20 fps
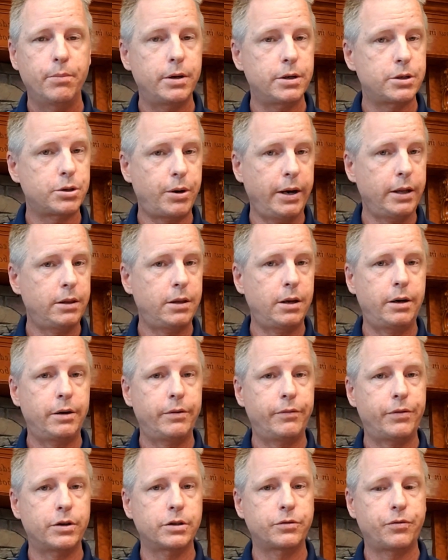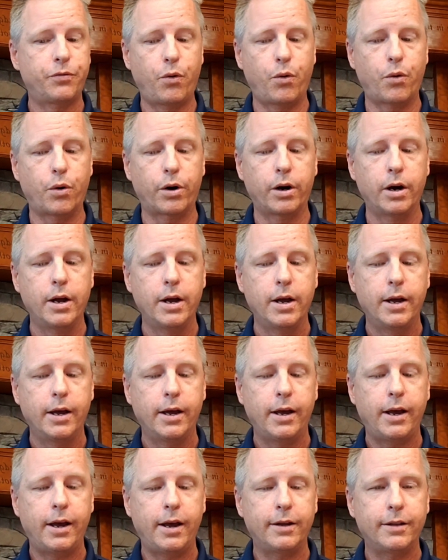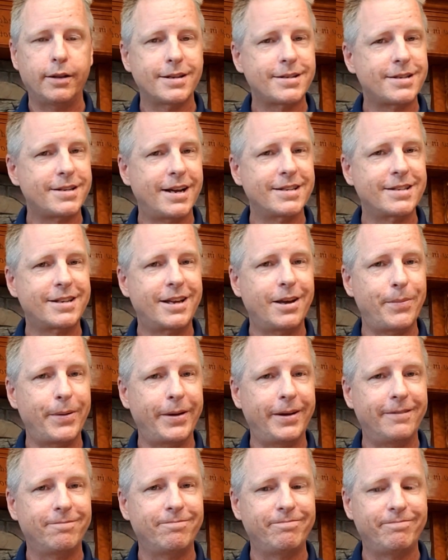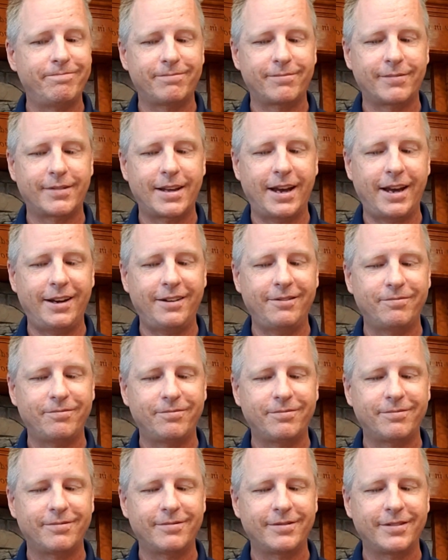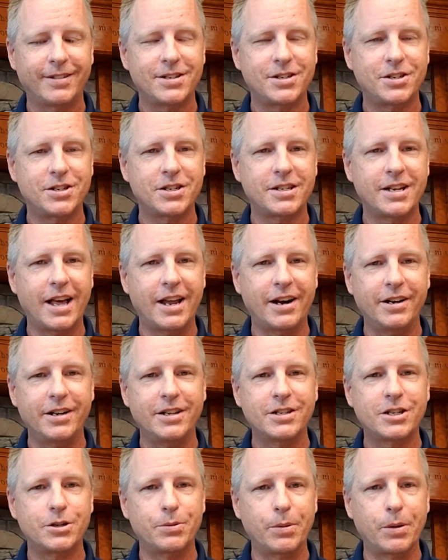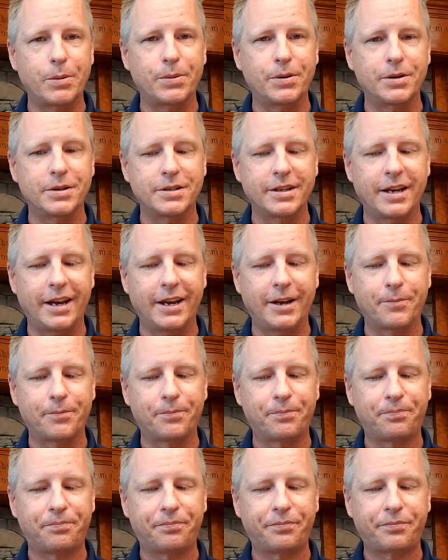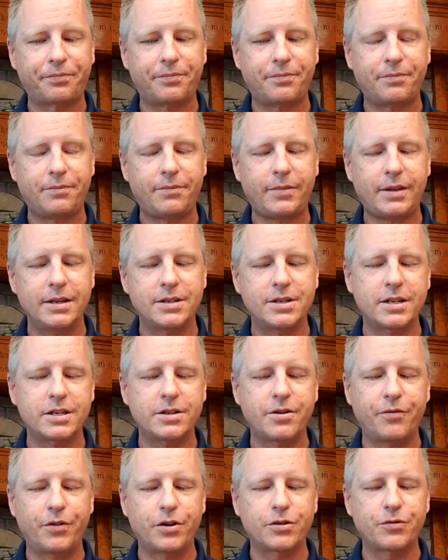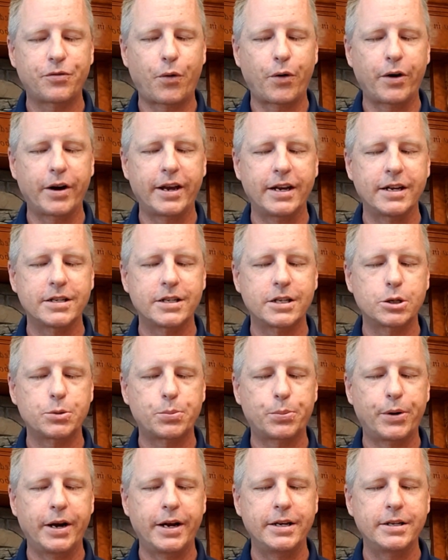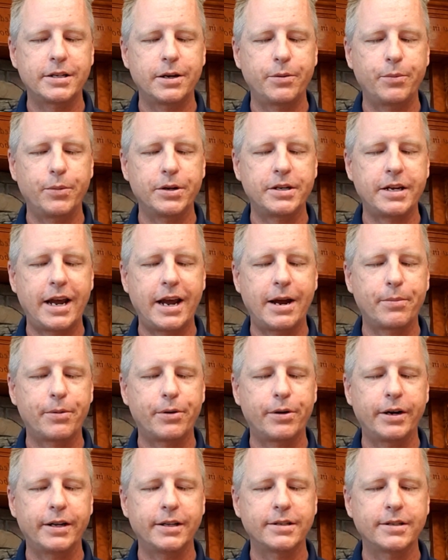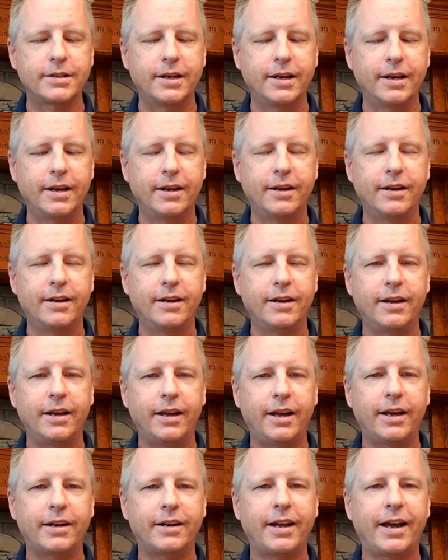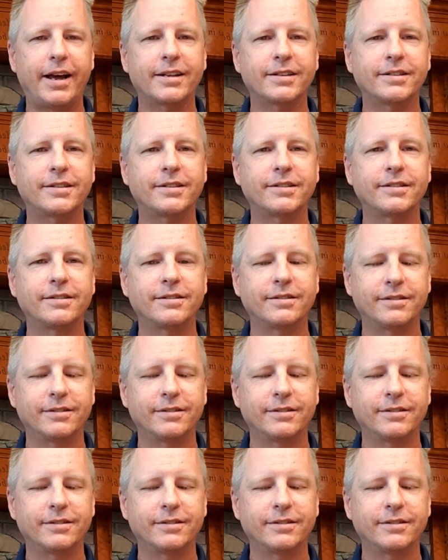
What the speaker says: But it's right there in verse 4, and let's not skip it, okay? It's just not an instrument per se. It says in verse 4 again, it says, praise him with tambourines and dance.